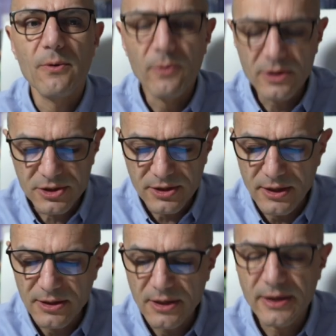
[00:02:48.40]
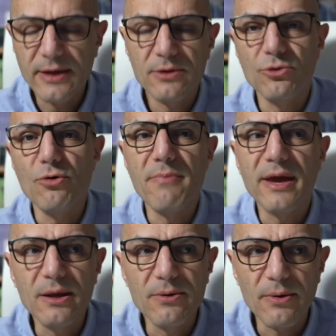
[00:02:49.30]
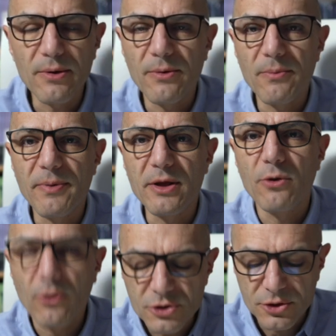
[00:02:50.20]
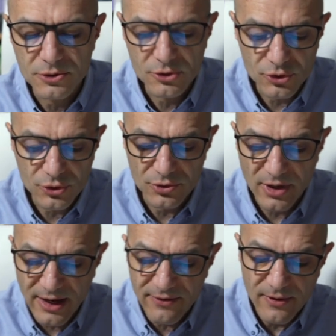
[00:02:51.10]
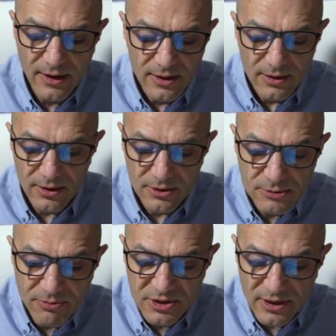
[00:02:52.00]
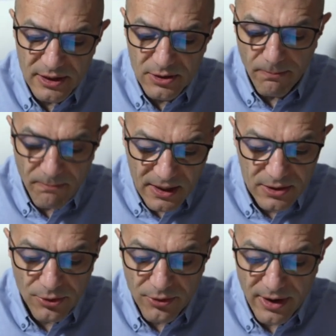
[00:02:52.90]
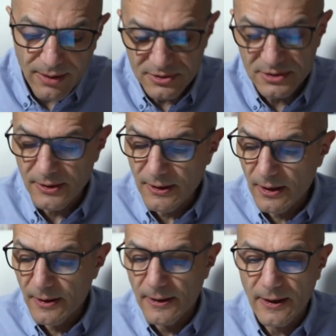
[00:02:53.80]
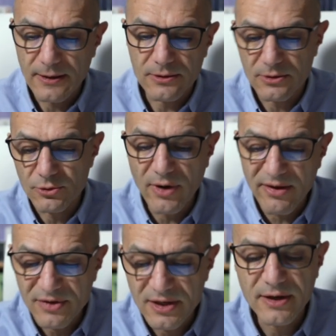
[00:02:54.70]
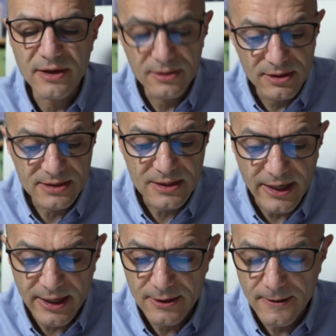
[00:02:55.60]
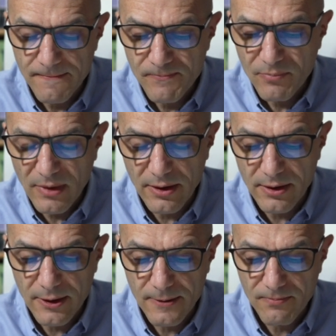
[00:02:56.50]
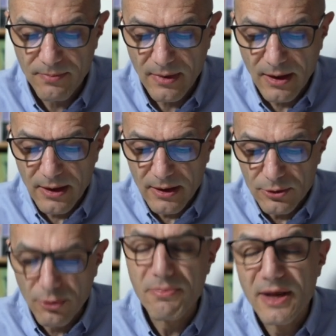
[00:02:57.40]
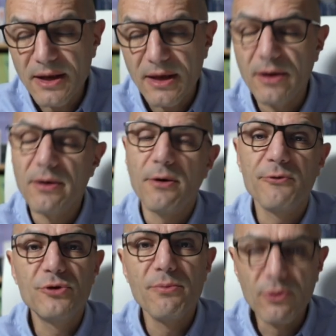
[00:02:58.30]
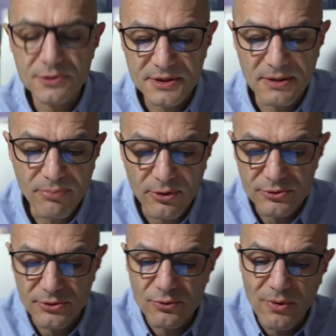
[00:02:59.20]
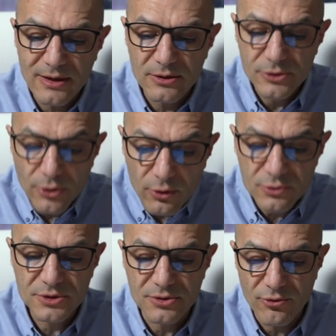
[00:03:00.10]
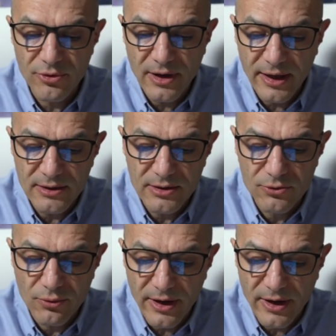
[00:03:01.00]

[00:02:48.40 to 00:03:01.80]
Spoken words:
which indicate the main precautions you should have, especially the pictograms. And you have here in this slide the meaning of the most important one, those related to